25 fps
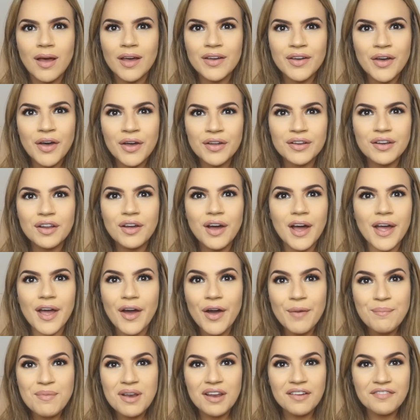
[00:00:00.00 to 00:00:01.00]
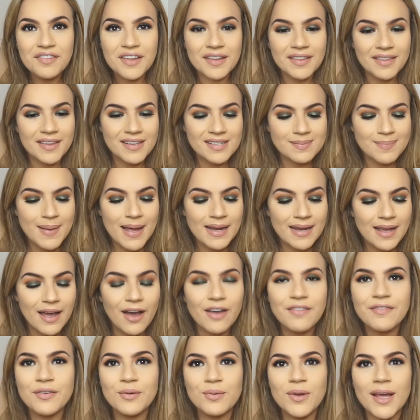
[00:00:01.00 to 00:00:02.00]
I can't lie, I'm loving this palette.
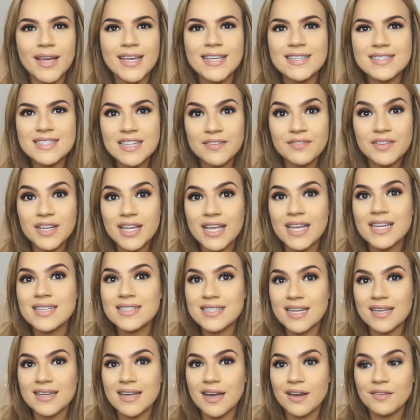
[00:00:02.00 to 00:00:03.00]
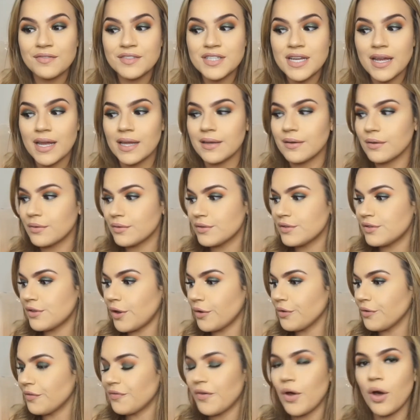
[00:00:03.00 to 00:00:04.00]
I feel like it's definitely a 10 out of 10
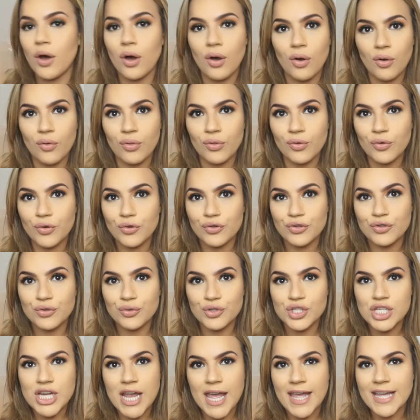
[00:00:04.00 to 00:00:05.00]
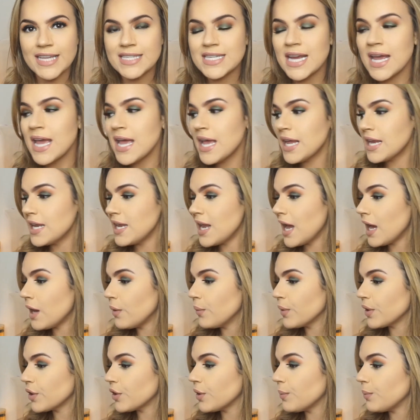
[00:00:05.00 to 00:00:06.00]
so far on the contour shade. Now
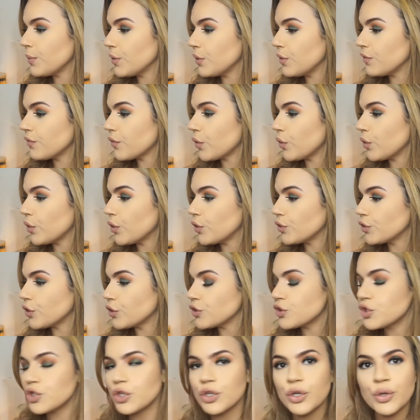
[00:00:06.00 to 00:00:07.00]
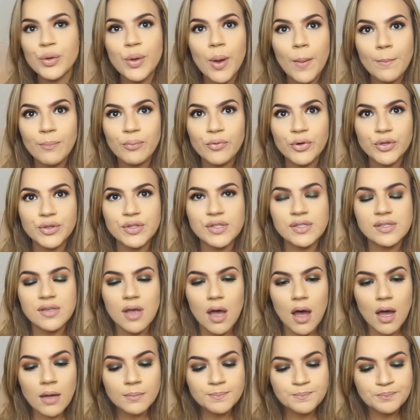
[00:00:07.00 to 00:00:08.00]
we're going to move on to
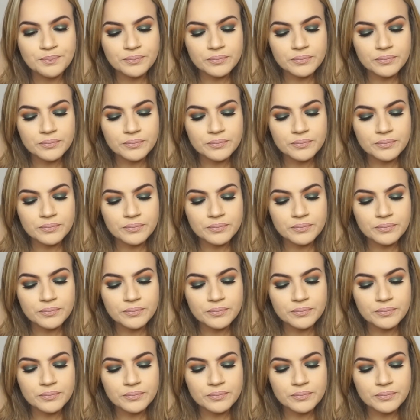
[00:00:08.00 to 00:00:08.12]
bronzer,